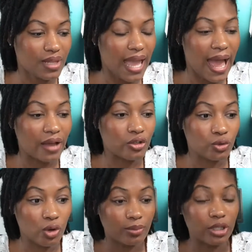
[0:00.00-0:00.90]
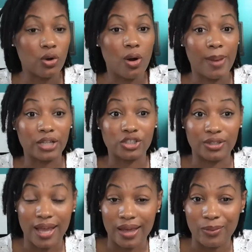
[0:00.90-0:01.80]
how you normally go about your
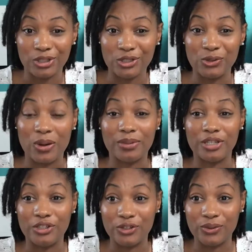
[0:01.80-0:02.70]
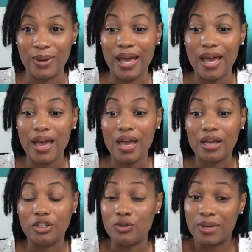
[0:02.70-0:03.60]
day, what you normally do,
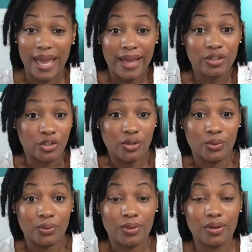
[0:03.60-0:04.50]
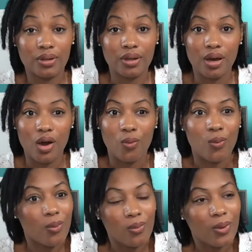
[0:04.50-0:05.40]
you can't do?
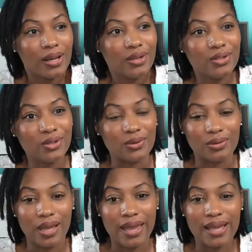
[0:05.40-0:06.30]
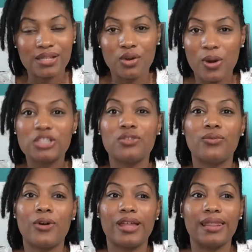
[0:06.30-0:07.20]
What do you do? And that's a question
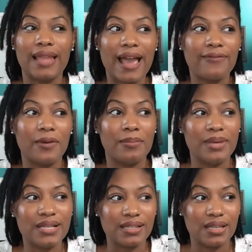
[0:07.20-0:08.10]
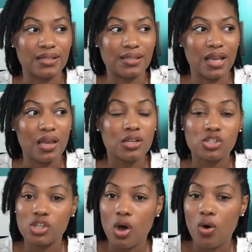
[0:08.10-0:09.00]
for in life and business.
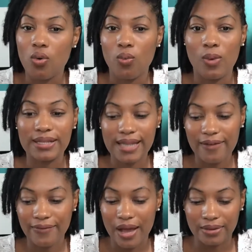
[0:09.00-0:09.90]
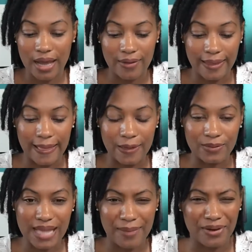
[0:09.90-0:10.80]
So once I found out that it
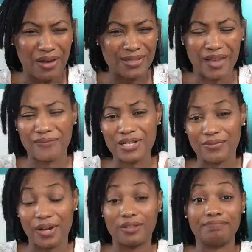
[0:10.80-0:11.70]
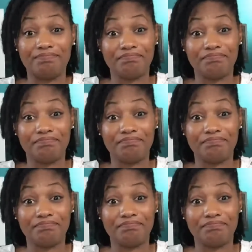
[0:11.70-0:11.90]
was happening, I was like, first of all,